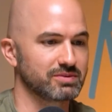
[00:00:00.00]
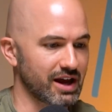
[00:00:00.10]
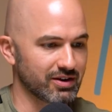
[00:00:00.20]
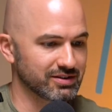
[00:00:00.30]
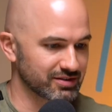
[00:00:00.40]

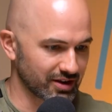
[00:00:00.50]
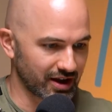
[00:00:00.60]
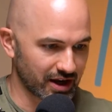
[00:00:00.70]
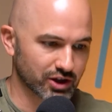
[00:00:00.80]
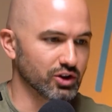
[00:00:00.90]
Now it's the
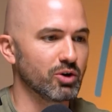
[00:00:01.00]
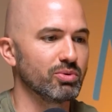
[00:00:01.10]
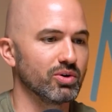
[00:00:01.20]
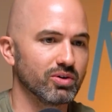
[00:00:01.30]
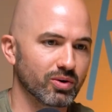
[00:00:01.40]
kind of
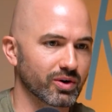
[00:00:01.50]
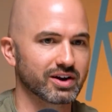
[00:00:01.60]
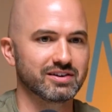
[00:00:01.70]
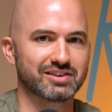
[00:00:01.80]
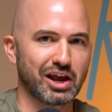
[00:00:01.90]
global
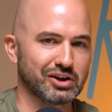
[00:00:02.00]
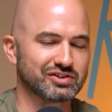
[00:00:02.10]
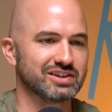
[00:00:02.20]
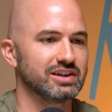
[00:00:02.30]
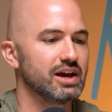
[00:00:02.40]

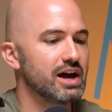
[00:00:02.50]
organization.